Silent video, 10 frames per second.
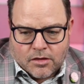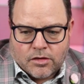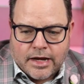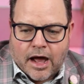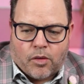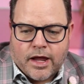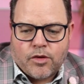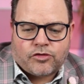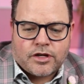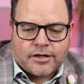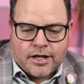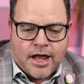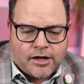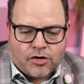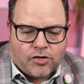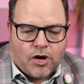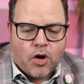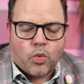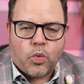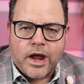Now, it was going to take her a
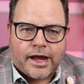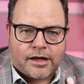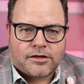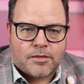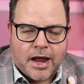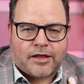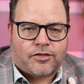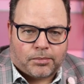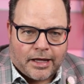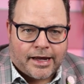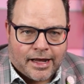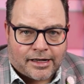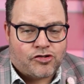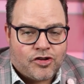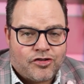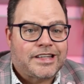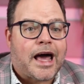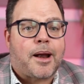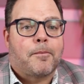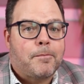week to make the blanket because she's got
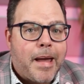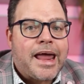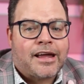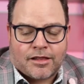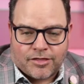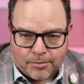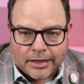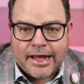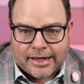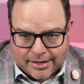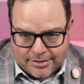to make the blanket.